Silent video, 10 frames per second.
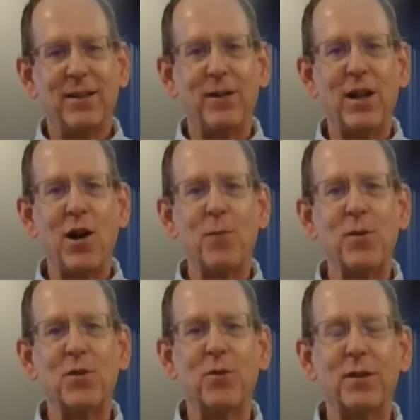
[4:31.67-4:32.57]
Well, I hope
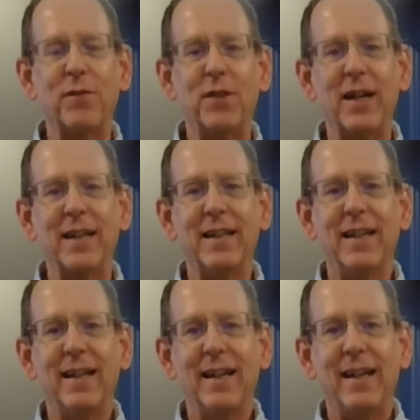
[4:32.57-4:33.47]
you enjoyed the fun
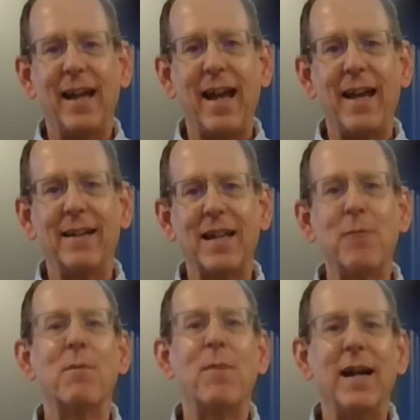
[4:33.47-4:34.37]
and
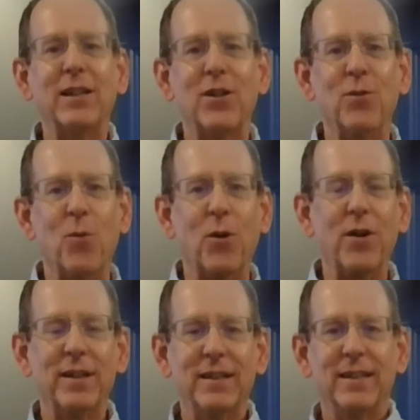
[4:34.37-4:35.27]
keep in mind the good
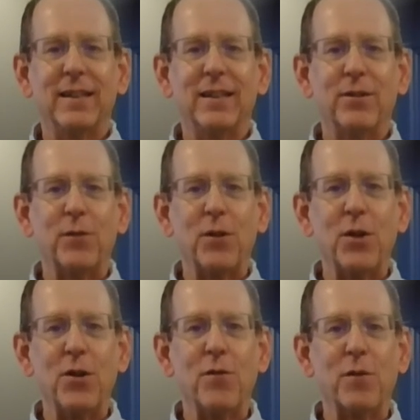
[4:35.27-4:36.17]
word for
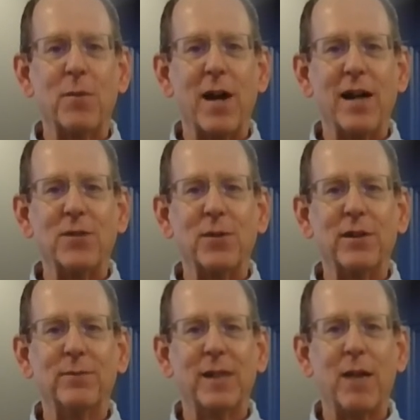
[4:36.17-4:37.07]
you from God's
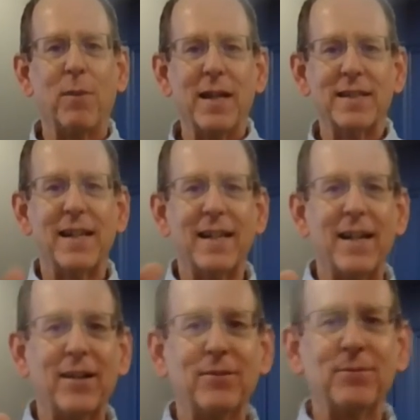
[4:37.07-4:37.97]
word. God bless. Take
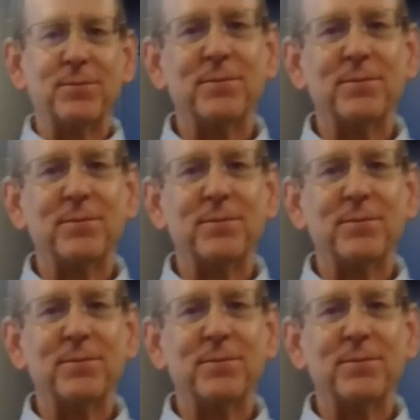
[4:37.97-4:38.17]
care.